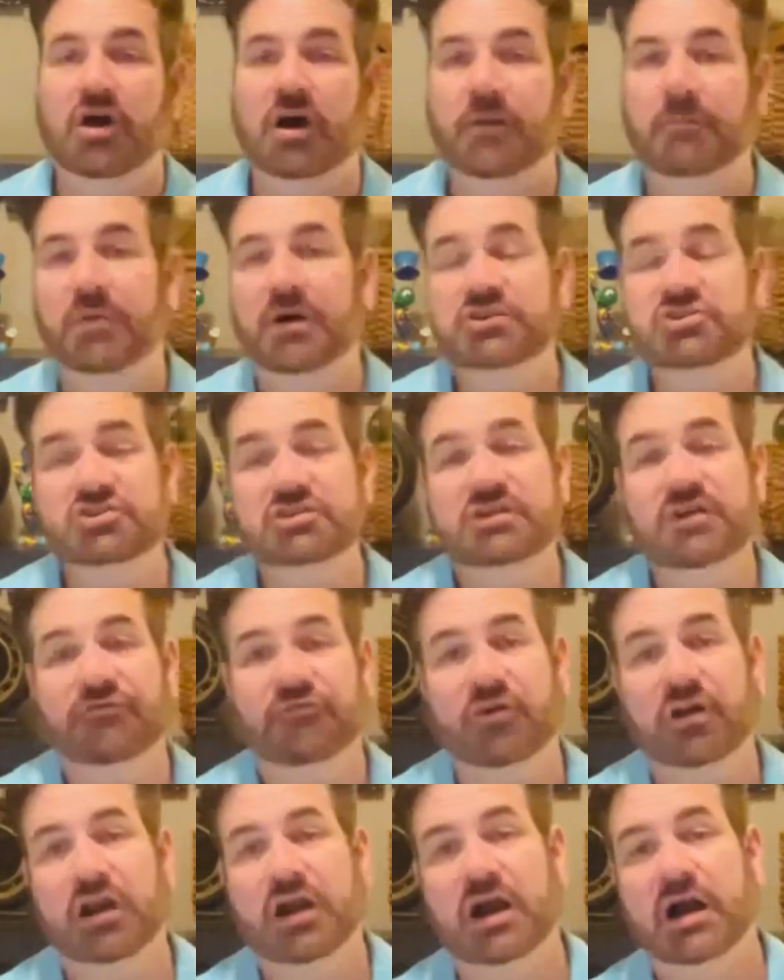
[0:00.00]
a bunch of
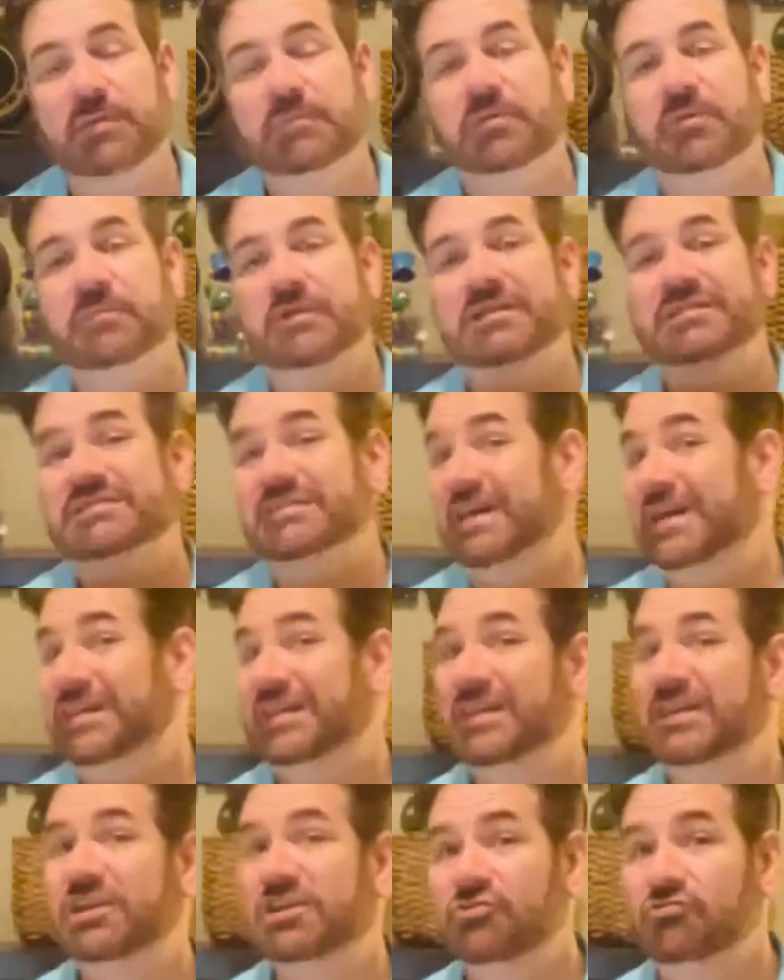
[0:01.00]
different compliments that
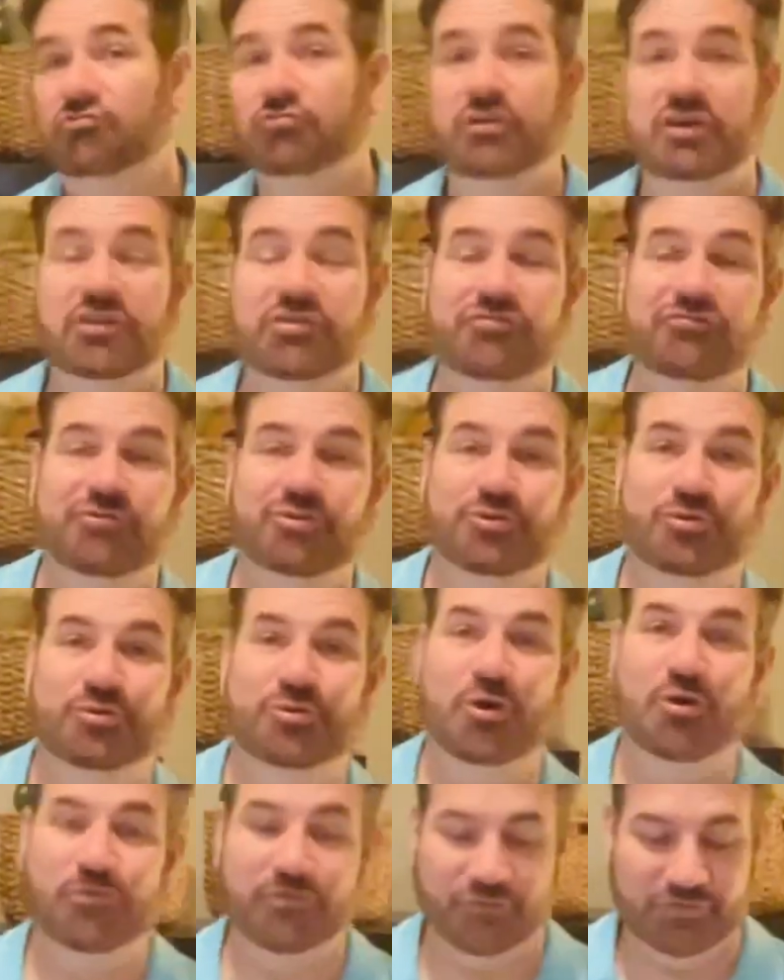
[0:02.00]
he can read through
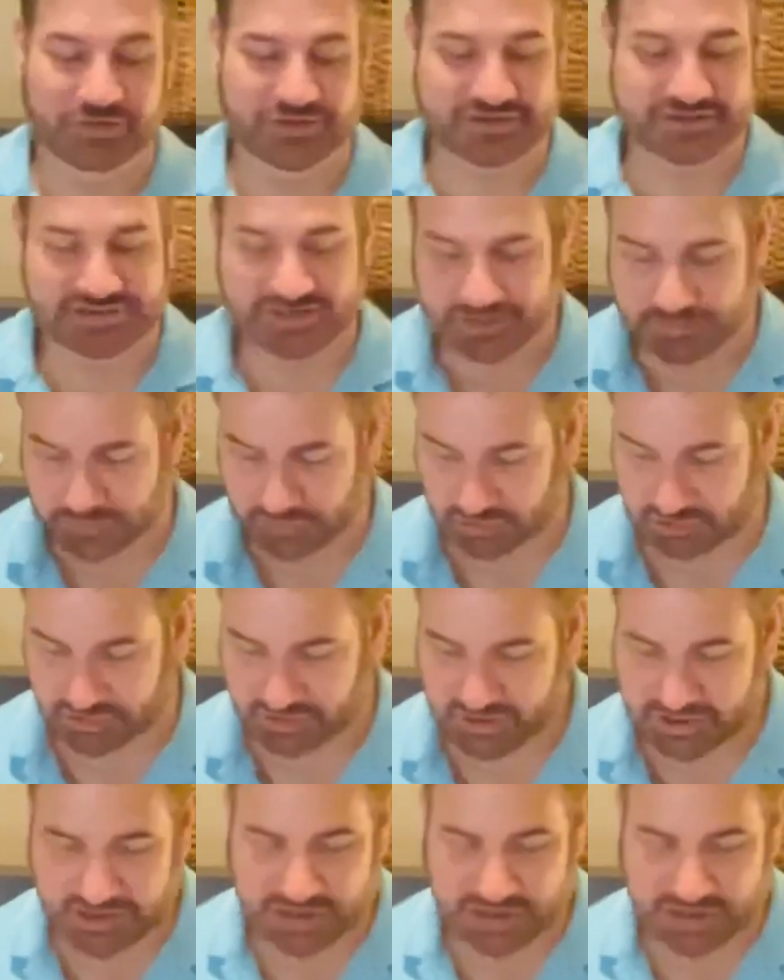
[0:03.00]
over the summer